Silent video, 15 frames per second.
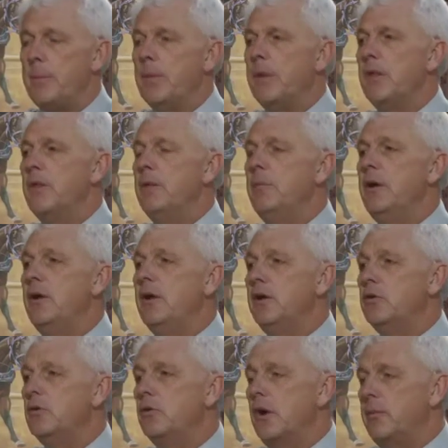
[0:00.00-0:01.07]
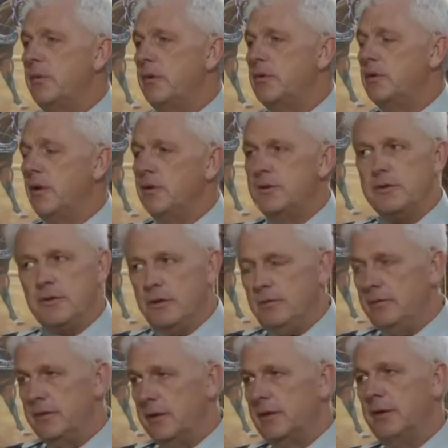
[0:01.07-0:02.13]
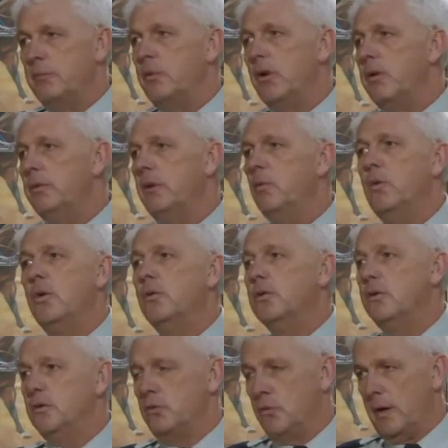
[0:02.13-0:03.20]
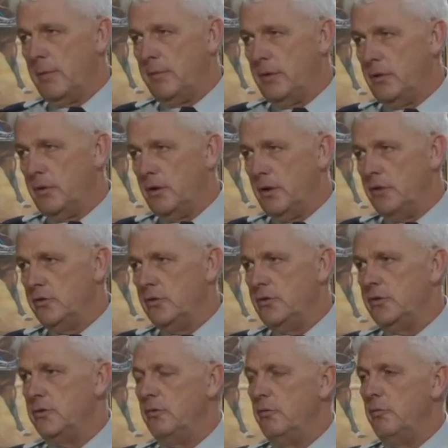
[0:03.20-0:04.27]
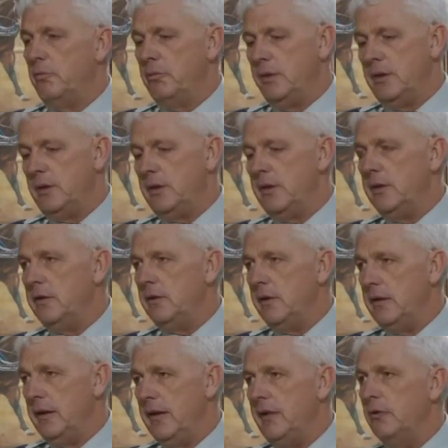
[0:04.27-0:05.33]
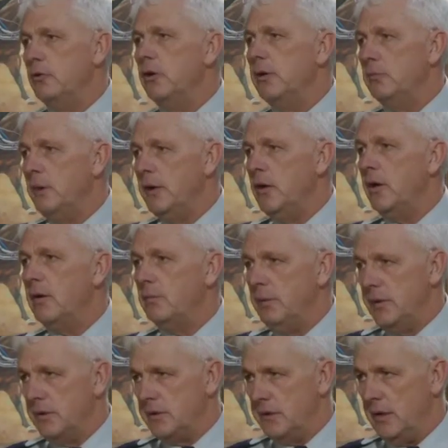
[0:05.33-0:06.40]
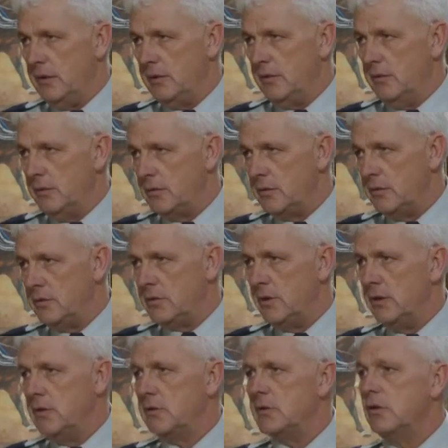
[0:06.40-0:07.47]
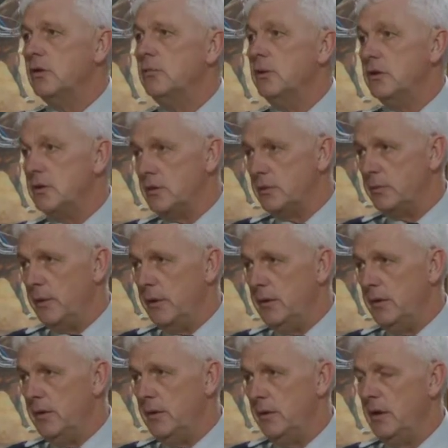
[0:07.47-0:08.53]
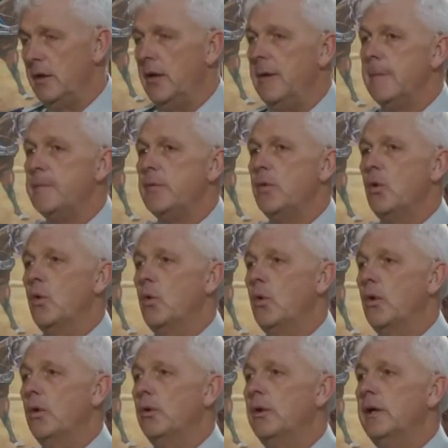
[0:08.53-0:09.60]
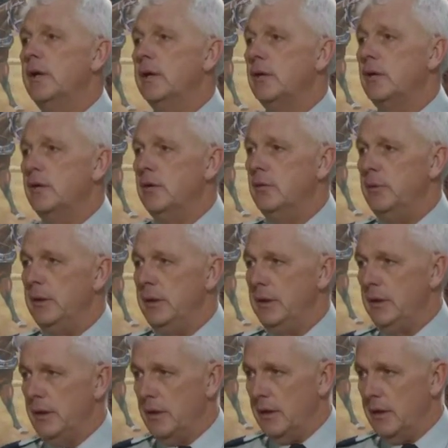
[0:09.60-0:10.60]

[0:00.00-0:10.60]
They may not drop the charges. In fact, they won't drop the charges, but at the end of the day, there may not be a sentence. The sentence could be suspended, or it could be